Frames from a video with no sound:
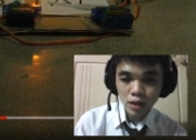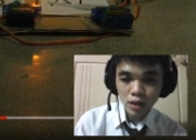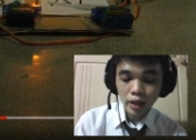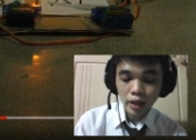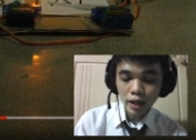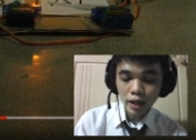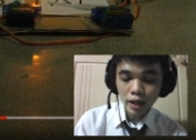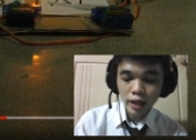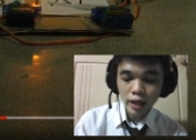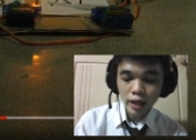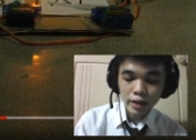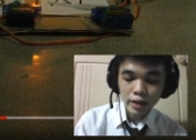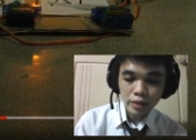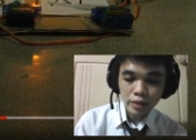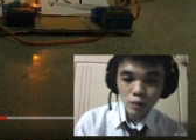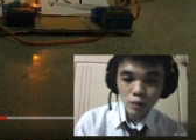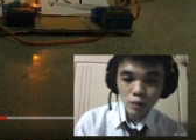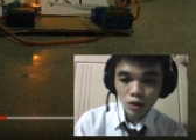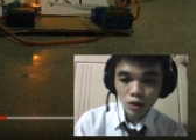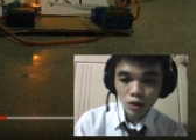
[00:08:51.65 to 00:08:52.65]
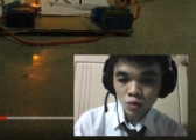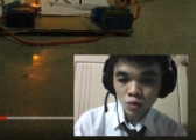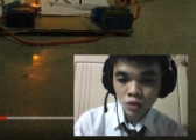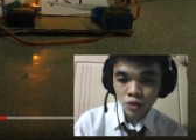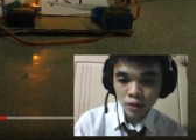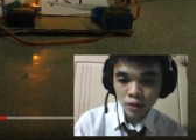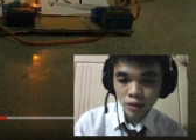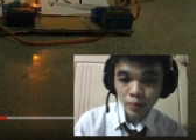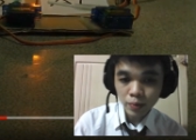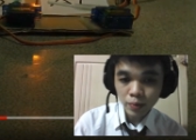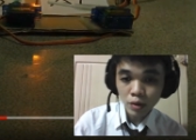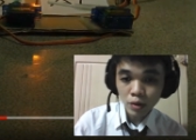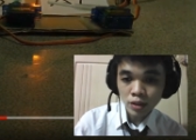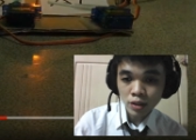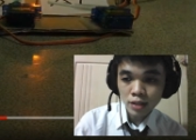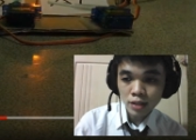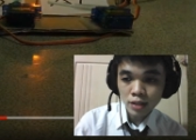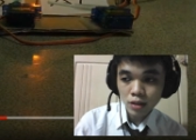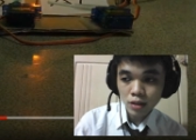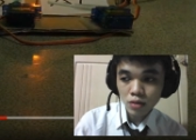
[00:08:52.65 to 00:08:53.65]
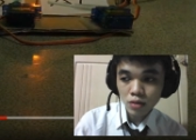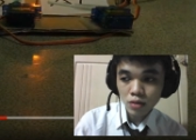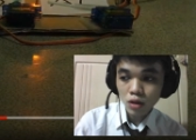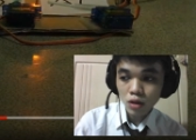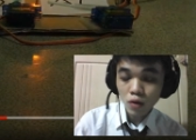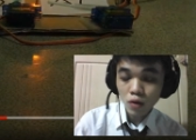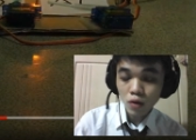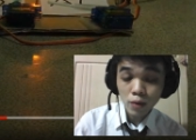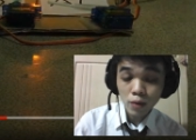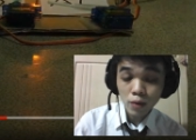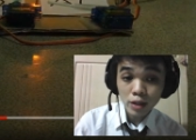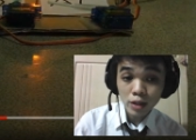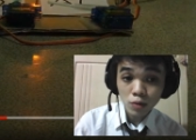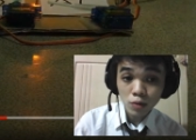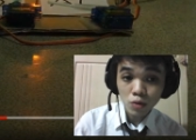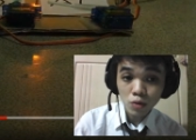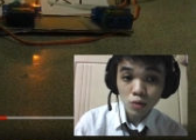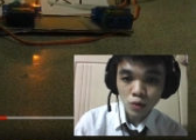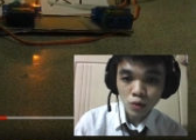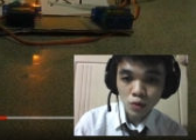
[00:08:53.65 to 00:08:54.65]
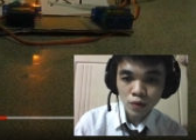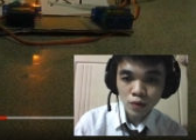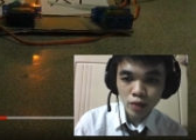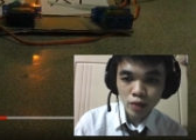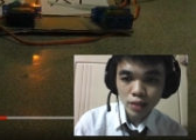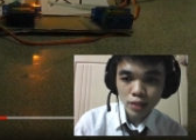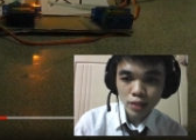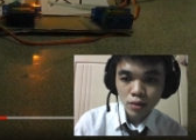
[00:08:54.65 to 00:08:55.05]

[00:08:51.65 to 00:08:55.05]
I enter 123 because that's now the correct one is 1234, right?